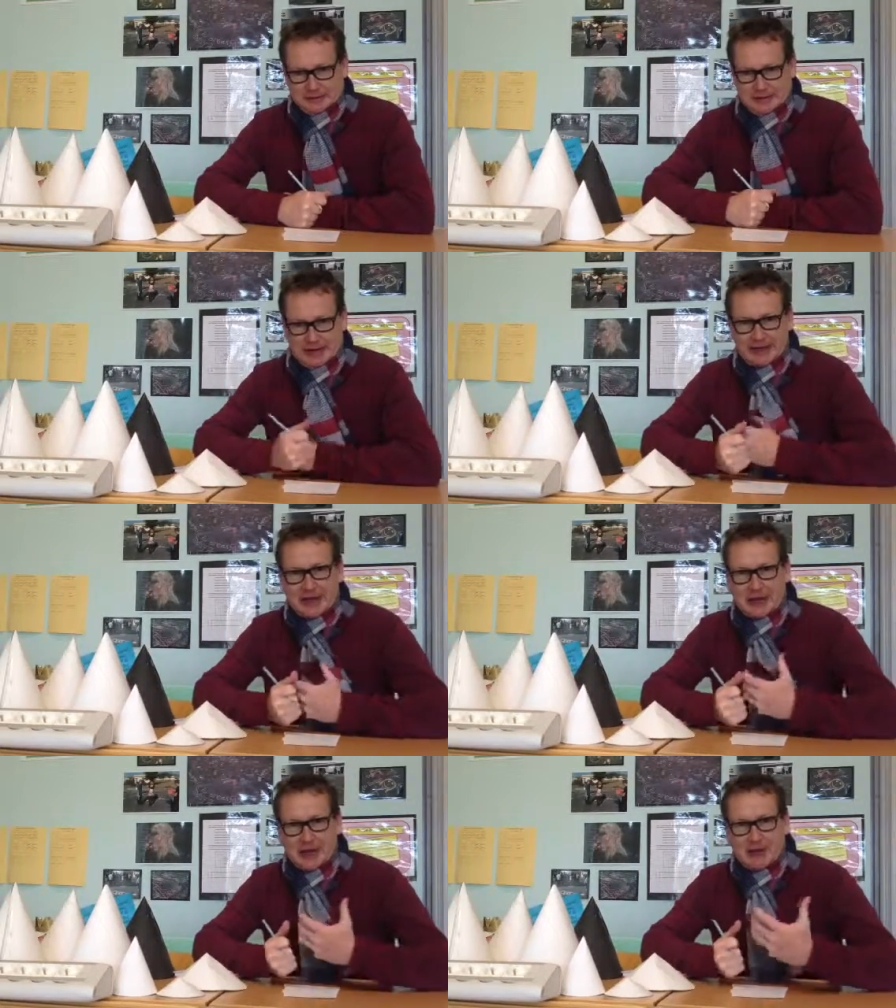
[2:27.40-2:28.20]

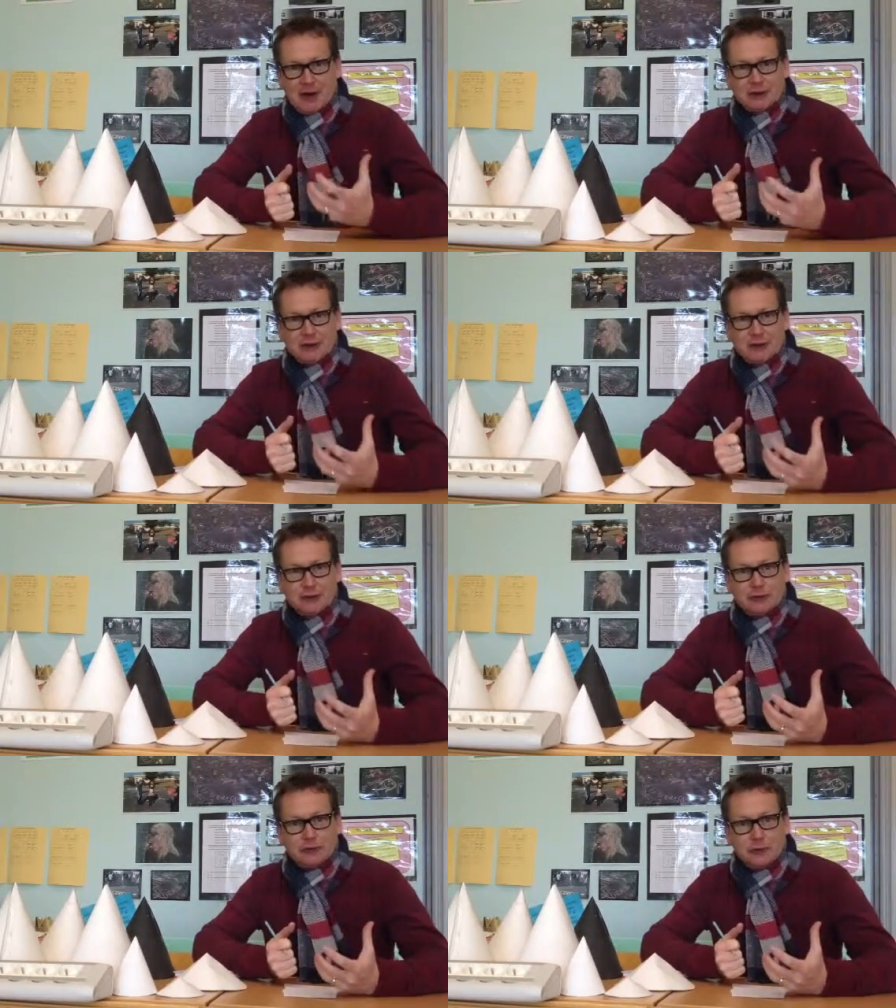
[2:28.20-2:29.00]
Secondly, I've asked
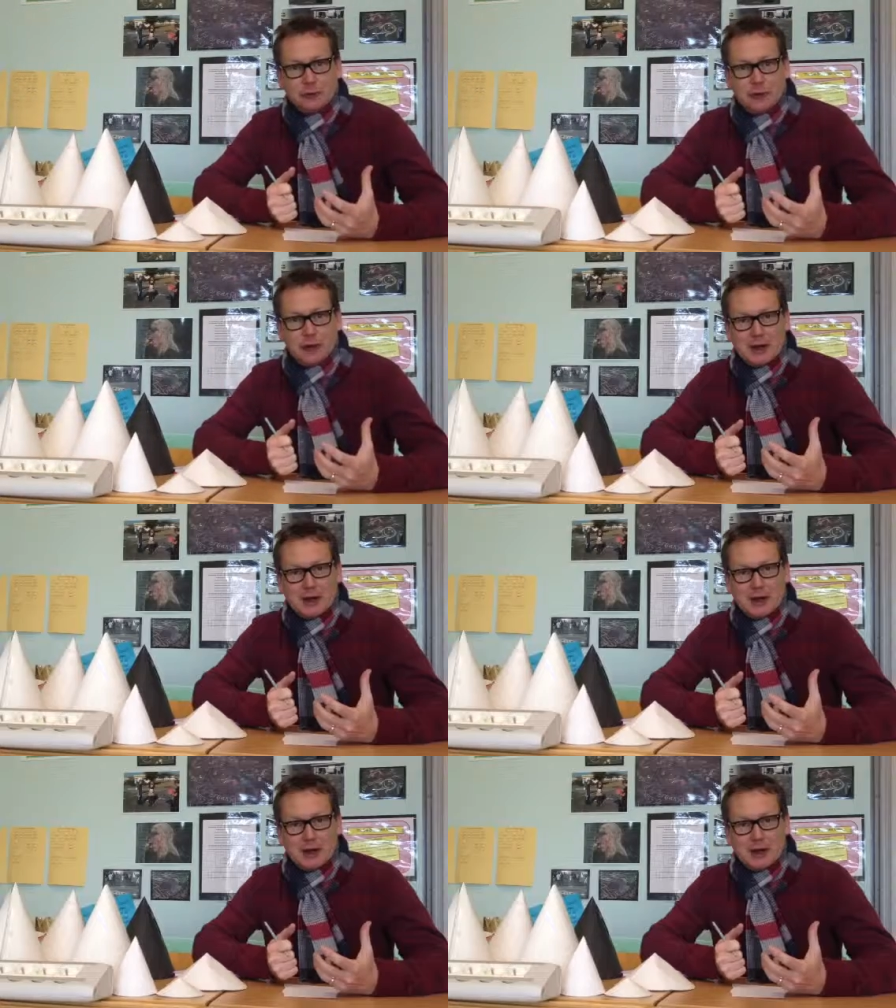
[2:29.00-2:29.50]
students to